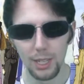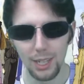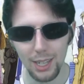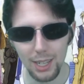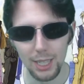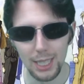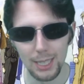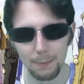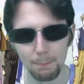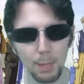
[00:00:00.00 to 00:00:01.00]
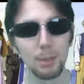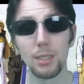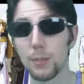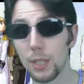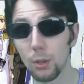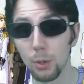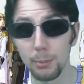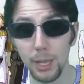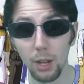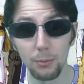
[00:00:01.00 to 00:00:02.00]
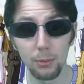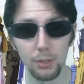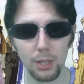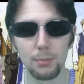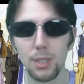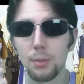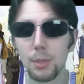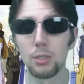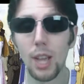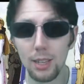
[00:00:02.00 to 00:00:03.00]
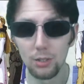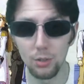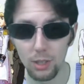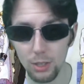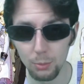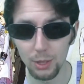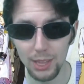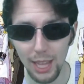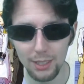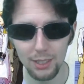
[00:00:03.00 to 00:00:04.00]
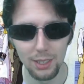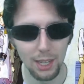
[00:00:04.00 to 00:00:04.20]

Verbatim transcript: Maybe this video will be helpful for them, seeing me kind of struggling with that.